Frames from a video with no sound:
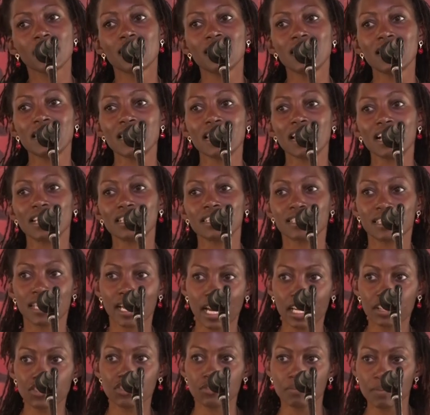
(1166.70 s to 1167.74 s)
the
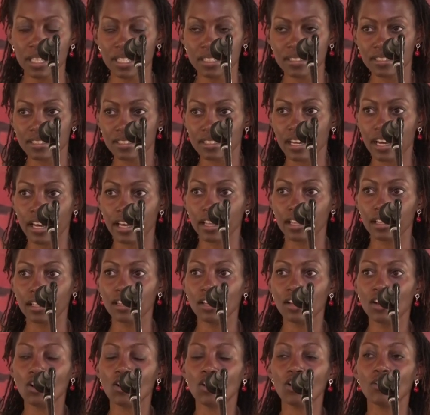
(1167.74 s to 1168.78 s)
attachment style
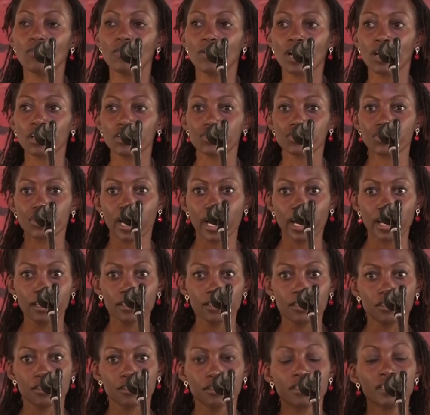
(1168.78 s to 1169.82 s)
of our
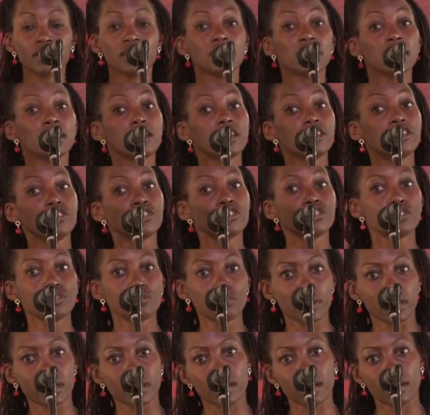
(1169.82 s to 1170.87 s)
childhood
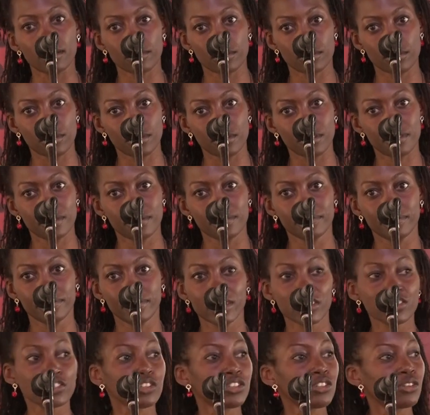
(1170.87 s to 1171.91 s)
into adulthood.
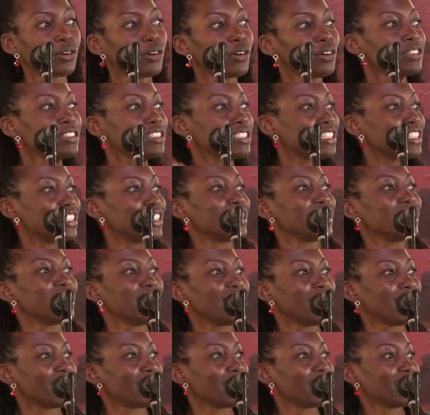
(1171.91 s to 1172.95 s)
So you're all sitting
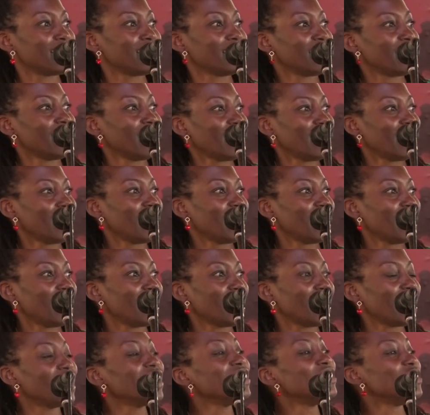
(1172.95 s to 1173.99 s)
here,
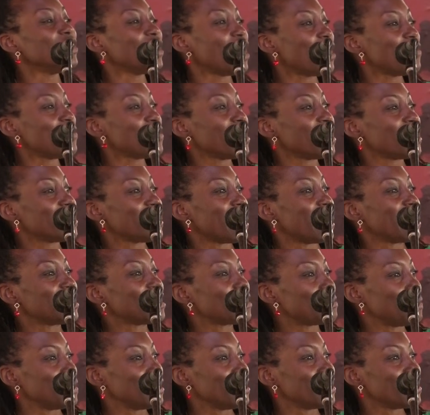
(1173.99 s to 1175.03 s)
and you have an
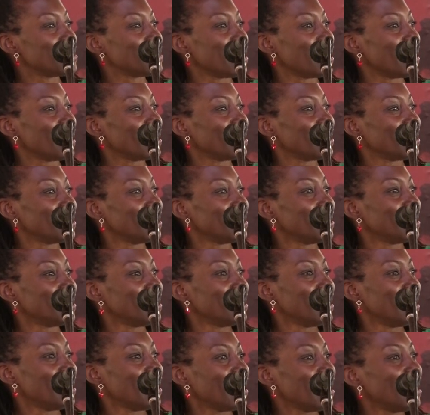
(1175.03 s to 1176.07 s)
attachment style.
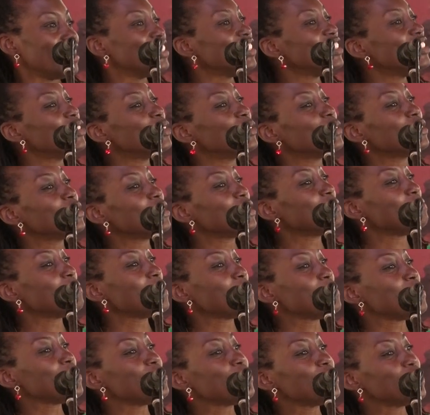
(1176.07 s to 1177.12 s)
And
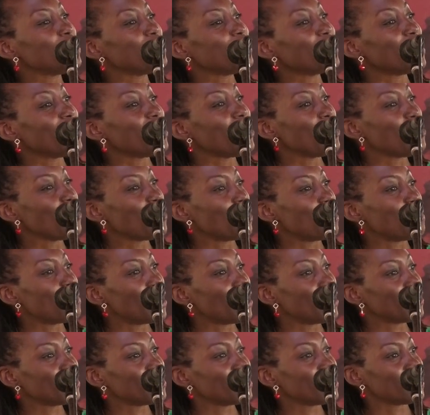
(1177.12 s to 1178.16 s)
maybe you don't even know
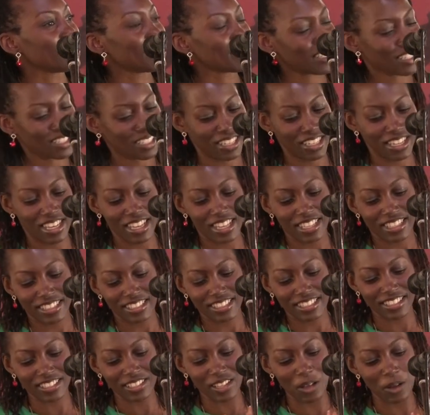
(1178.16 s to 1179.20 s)
about it.
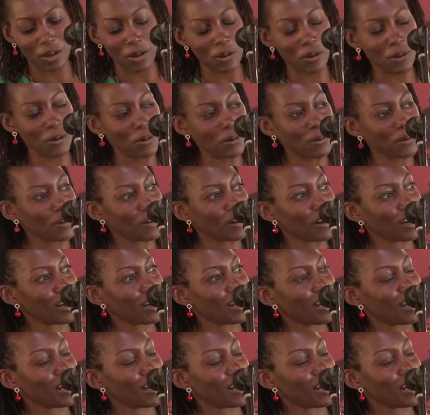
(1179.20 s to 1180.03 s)
So